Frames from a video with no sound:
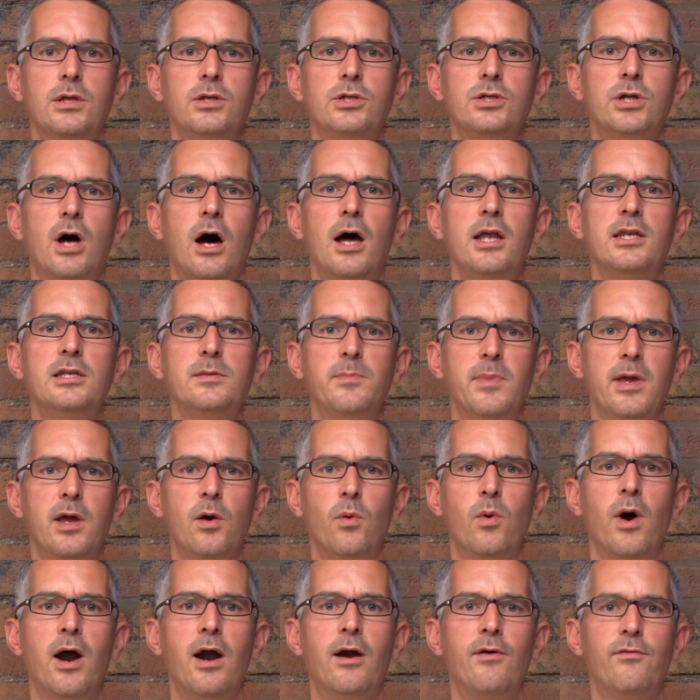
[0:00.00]
trying to be
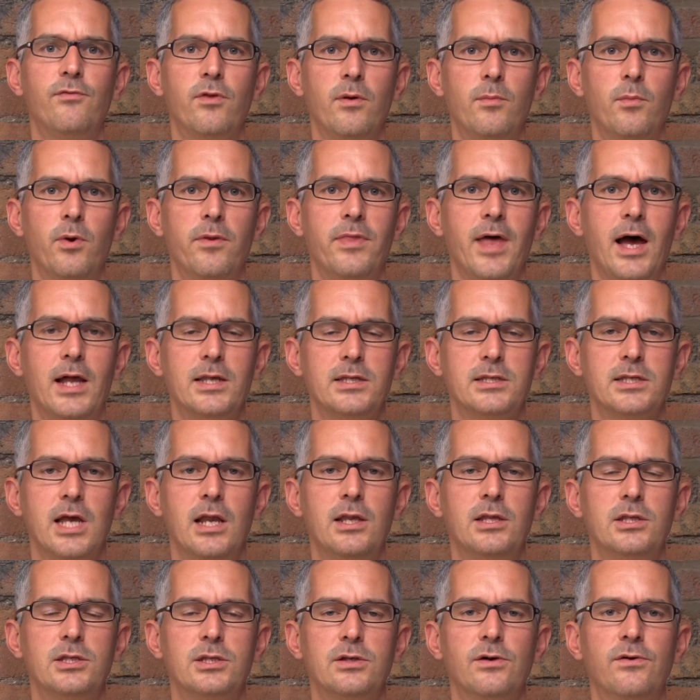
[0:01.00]
aware of them with that
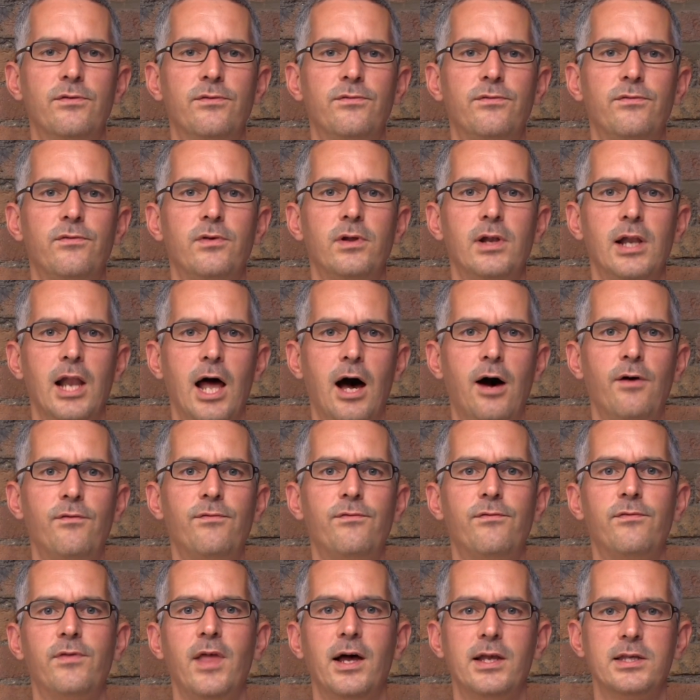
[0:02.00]
sense of
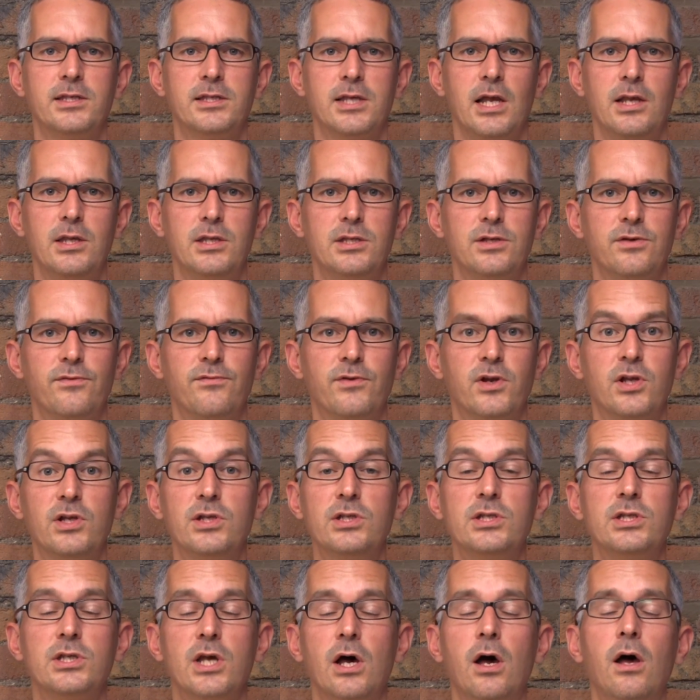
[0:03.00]
love, that sense of
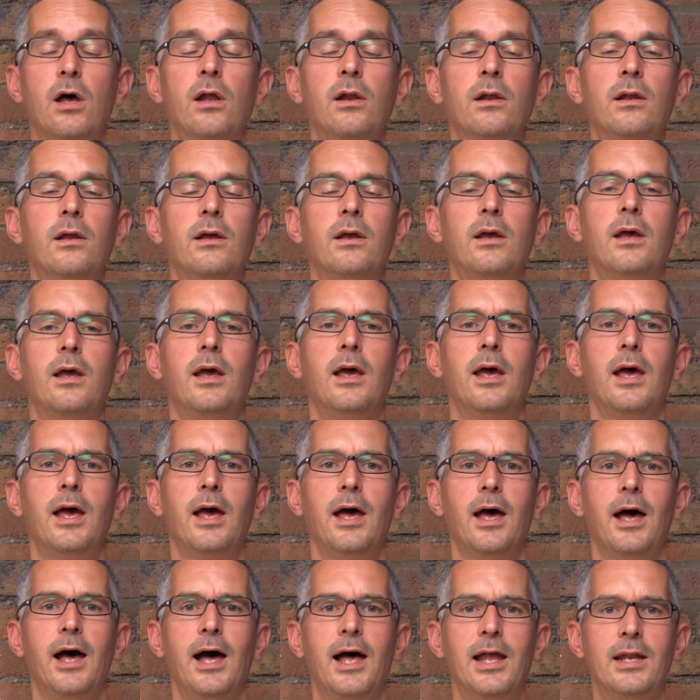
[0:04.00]
concern,
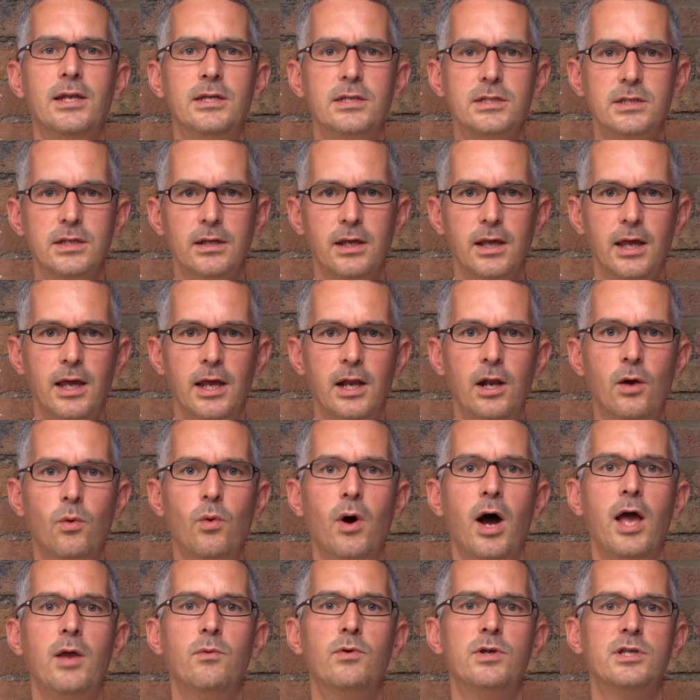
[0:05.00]
and in a
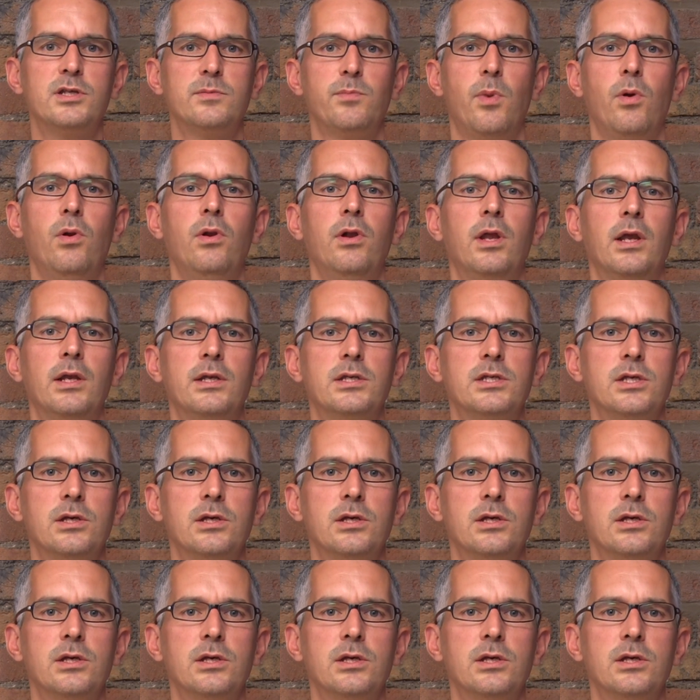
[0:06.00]
way responding